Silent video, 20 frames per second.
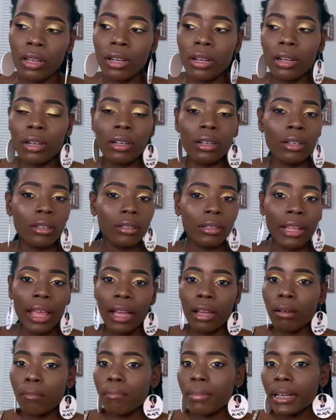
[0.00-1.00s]
Uh,
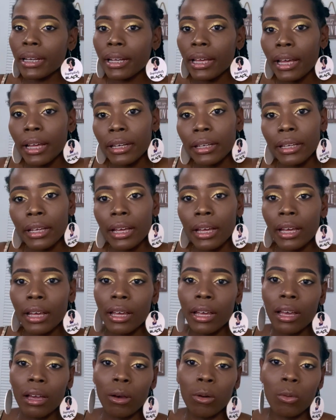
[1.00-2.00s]
like a
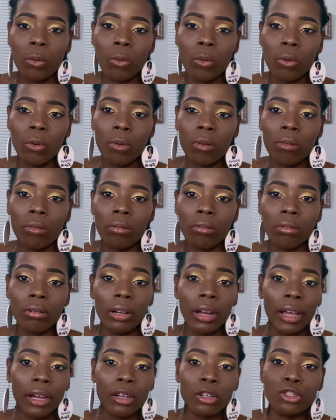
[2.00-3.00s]
banana or
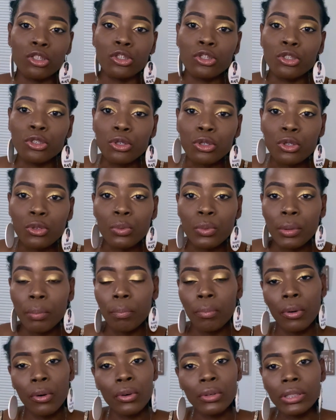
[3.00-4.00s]
like a juice with
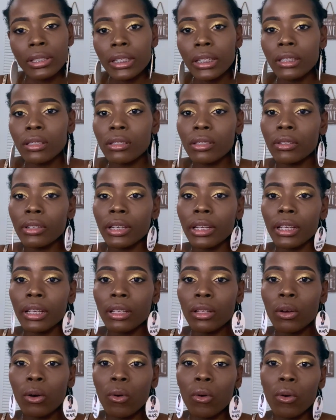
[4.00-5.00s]
proteins on it
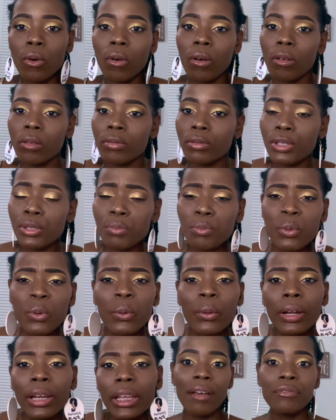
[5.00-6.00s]
or
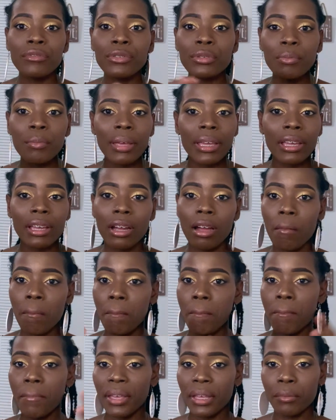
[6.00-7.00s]
smoothie, to make a
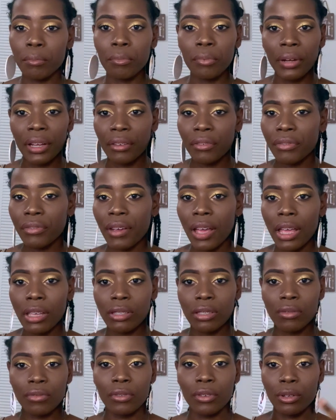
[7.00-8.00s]
big
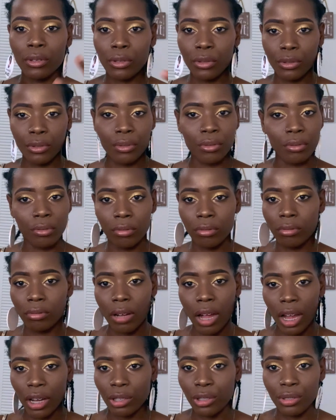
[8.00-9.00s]
breakfast for you to
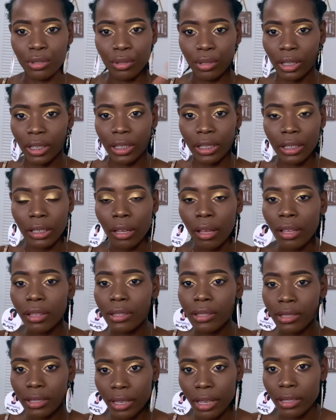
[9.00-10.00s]
actually
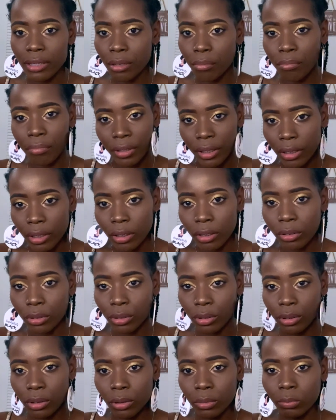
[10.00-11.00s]
take the pill, you
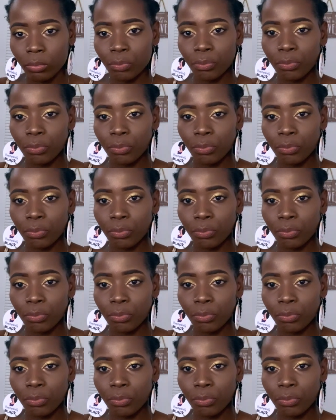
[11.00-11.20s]
know.